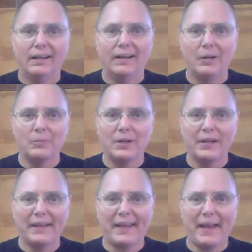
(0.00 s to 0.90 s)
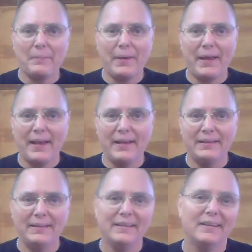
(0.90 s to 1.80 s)
running a
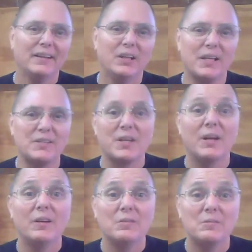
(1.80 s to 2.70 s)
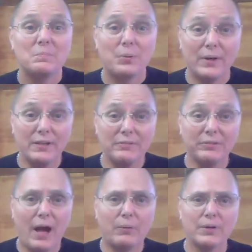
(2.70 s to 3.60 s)
campaign. It's pretty
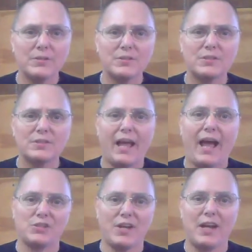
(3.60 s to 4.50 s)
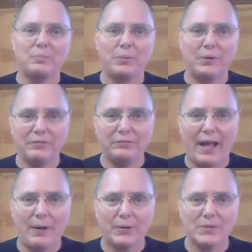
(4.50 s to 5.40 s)
flowers, hashtag pretty
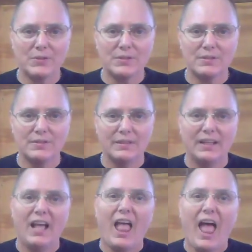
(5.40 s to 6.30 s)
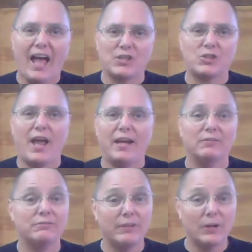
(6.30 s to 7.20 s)
flowers,
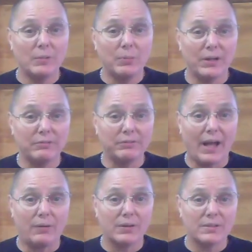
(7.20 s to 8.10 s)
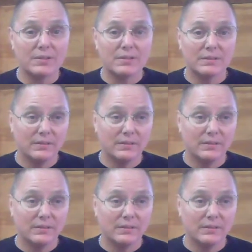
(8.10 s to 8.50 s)
hashtag very pretty flowers.